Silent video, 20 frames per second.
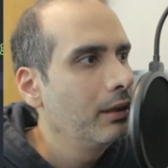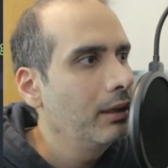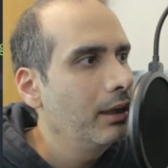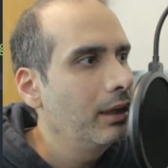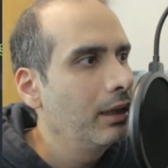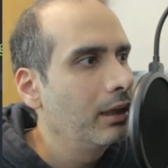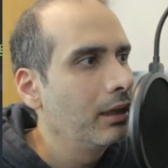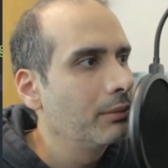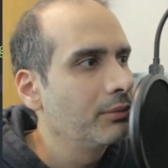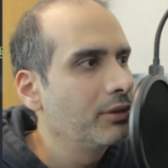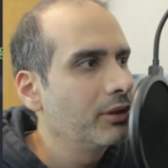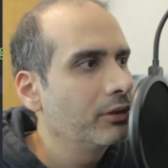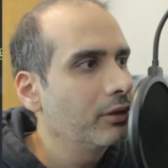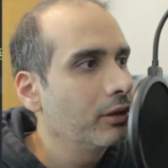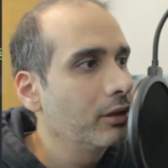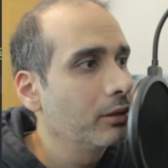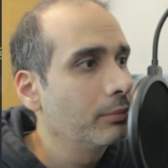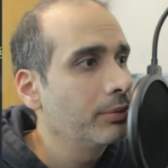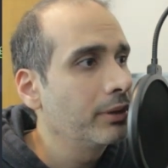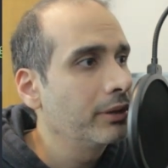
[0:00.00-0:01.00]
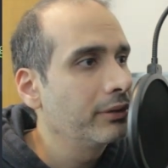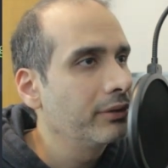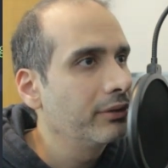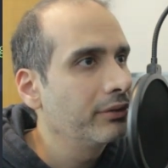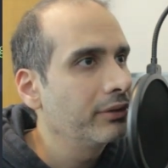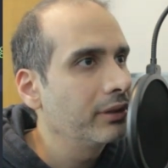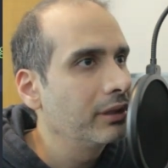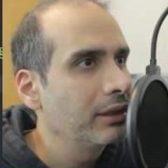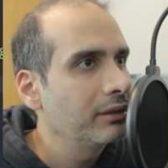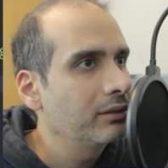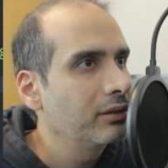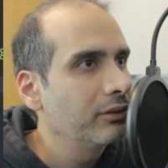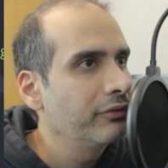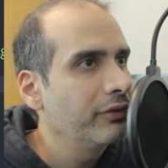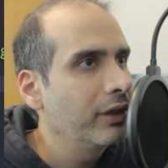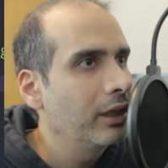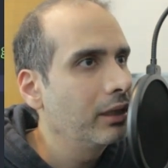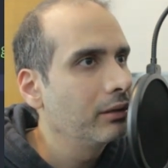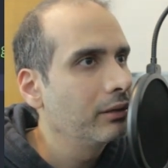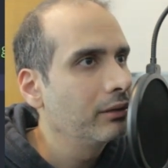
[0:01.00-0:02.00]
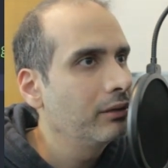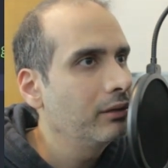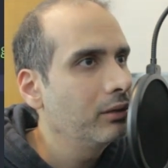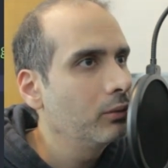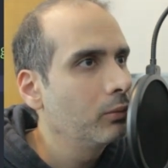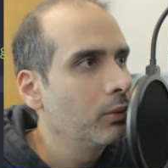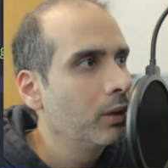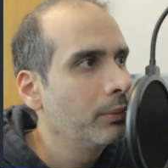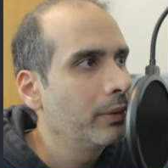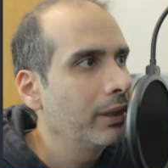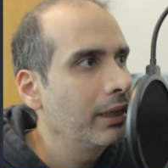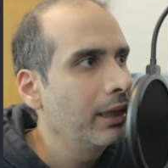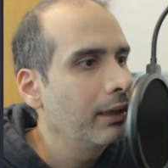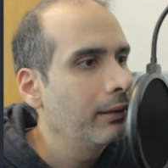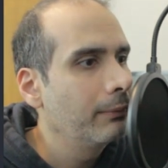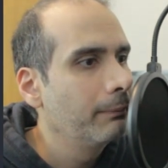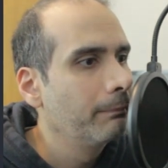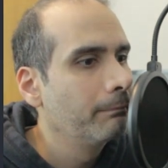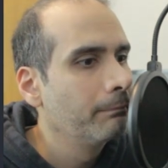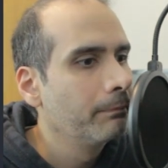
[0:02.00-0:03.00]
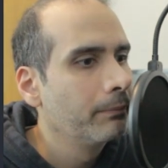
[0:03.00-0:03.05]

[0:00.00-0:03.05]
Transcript: And I'm just going to print the selected file. Let's see what we get.